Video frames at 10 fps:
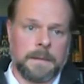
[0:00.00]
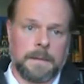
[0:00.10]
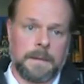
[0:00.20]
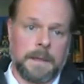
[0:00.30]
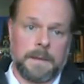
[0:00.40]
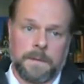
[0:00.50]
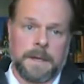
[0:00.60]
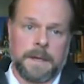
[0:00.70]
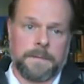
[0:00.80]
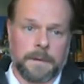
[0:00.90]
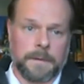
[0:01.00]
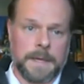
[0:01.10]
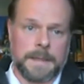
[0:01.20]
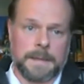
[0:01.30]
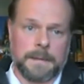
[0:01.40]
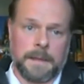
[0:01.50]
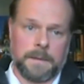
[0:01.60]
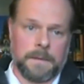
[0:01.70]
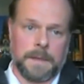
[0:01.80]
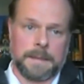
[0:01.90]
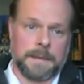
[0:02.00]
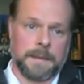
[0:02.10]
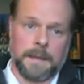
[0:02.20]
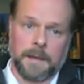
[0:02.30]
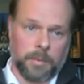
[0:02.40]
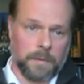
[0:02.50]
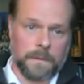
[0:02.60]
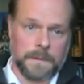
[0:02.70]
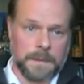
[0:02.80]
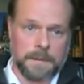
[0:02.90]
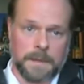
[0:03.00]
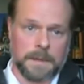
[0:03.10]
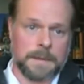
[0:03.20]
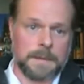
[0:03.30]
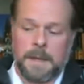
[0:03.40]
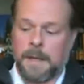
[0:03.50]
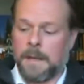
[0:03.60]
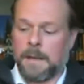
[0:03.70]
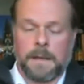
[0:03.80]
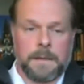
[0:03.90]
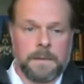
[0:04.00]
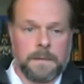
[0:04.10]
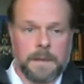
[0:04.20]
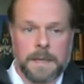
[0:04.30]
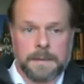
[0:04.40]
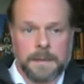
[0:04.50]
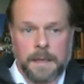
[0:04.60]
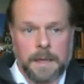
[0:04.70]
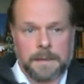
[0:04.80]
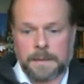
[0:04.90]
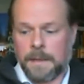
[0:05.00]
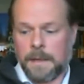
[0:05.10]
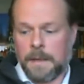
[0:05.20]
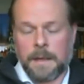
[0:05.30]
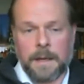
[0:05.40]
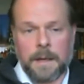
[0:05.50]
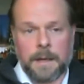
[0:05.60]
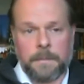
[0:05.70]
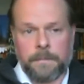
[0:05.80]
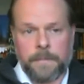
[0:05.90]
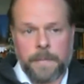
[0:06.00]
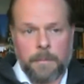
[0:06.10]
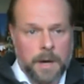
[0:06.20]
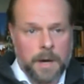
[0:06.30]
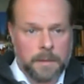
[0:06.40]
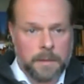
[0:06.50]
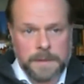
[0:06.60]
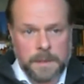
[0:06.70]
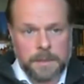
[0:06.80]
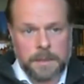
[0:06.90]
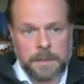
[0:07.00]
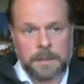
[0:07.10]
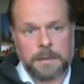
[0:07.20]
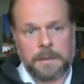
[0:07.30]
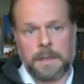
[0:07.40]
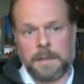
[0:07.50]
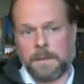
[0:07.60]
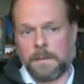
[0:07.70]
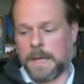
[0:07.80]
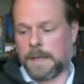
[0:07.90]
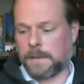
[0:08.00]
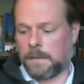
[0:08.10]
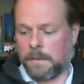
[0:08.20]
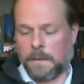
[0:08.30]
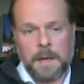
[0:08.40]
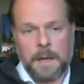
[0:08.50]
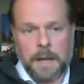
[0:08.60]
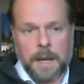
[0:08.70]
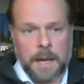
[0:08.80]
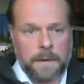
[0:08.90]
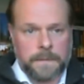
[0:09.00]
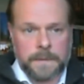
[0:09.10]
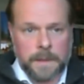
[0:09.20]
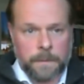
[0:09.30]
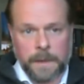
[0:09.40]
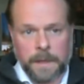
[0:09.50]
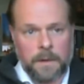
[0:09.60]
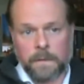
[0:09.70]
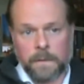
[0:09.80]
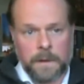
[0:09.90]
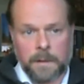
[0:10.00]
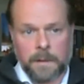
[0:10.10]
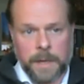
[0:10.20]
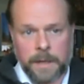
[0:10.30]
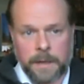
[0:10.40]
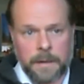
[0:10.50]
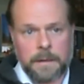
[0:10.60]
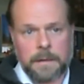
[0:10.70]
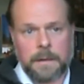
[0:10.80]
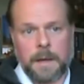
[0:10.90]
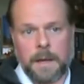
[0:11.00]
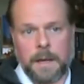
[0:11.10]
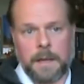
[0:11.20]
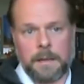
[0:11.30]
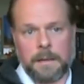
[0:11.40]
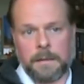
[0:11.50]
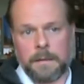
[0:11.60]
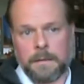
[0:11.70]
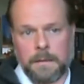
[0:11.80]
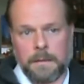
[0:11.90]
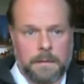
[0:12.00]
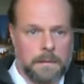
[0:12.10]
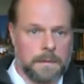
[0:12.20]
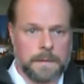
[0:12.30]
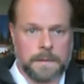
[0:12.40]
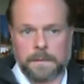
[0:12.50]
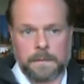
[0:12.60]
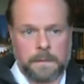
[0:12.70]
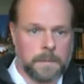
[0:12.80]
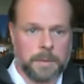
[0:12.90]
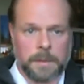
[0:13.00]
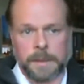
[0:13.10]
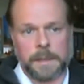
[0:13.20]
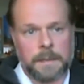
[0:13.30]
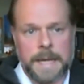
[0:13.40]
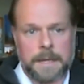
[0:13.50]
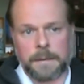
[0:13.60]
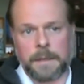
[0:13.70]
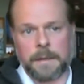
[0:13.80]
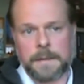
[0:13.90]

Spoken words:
They do that for a reason. They do that to get approvals on drugs. They do that to get market position. They do that to have something over their competitor, and there's political action there.